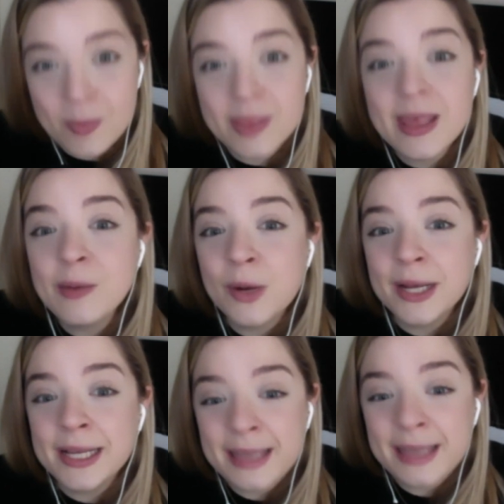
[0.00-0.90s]
But then what a
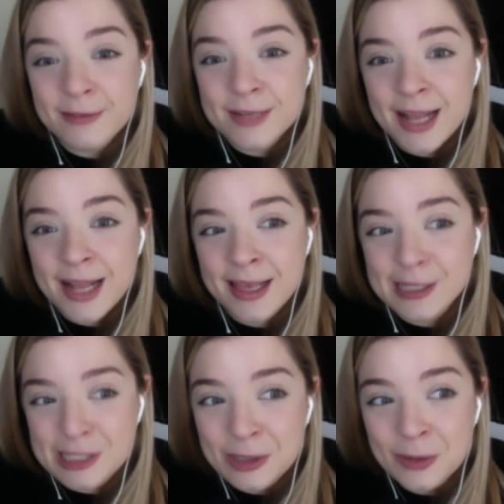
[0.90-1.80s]
gift, I think,
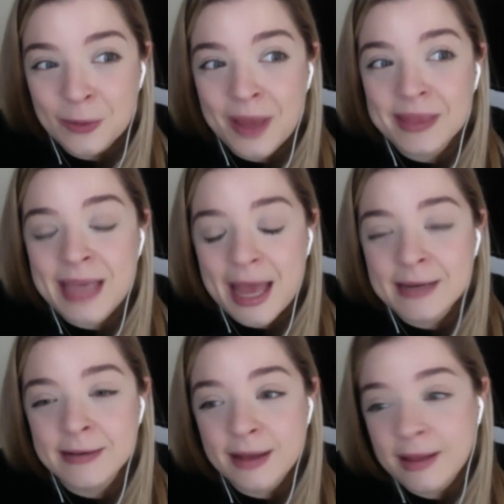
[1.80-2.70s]
too, at the
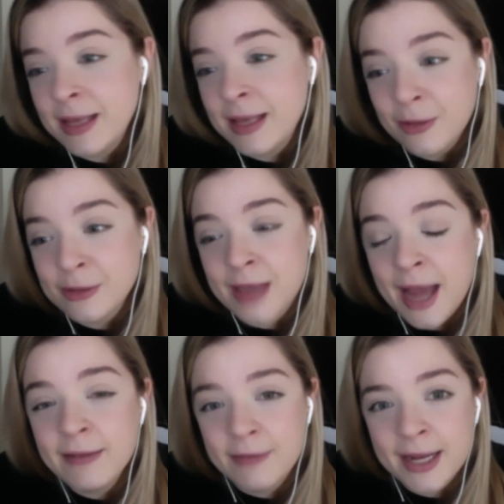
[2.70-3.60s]
end, the other
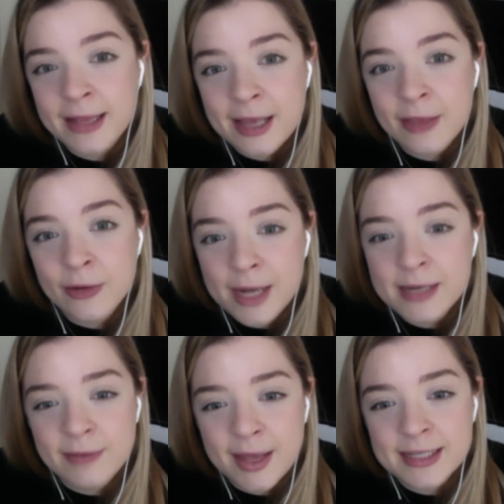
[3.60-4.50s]
side of it, at the other end
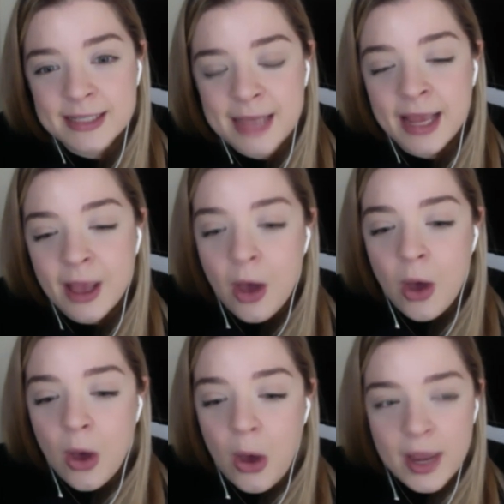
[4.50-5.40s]
of it, to say,
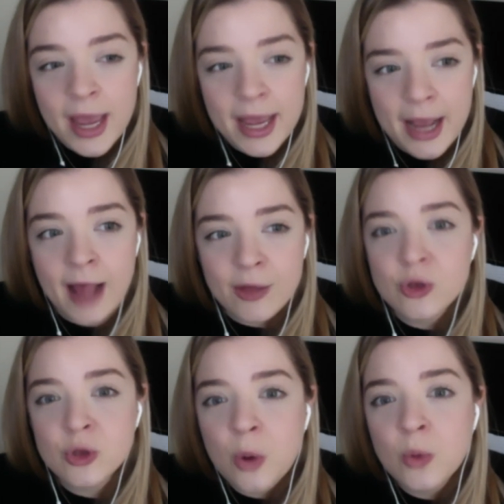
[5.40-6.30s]
okay, I
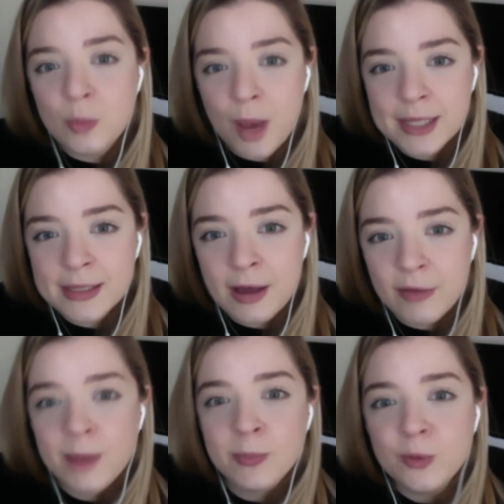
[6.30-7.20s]
showed myself,
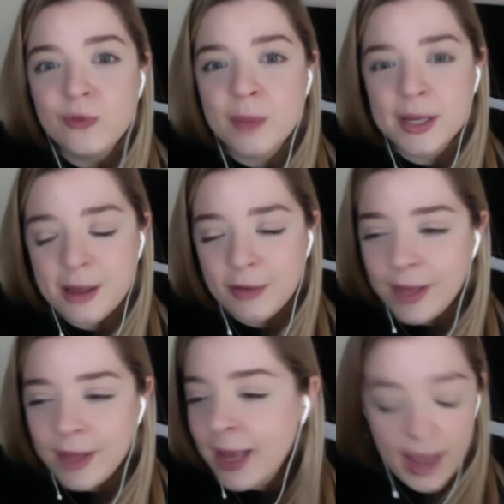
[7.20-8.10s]
I proved to myself,
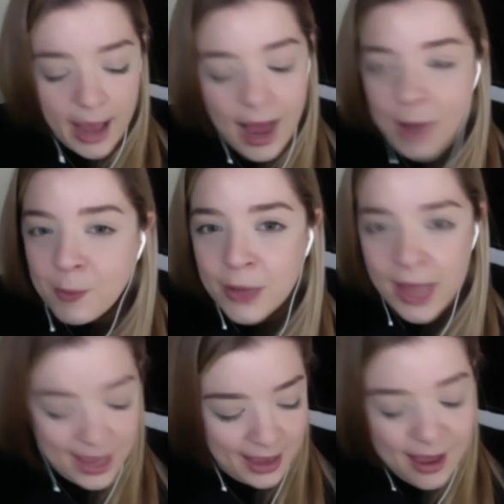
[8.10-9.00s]
like, I'm
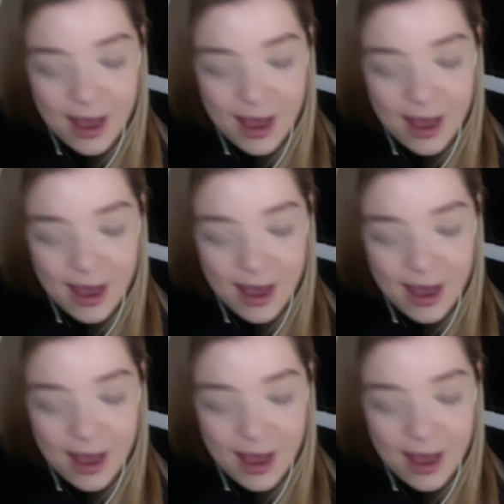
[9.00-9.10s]
okay.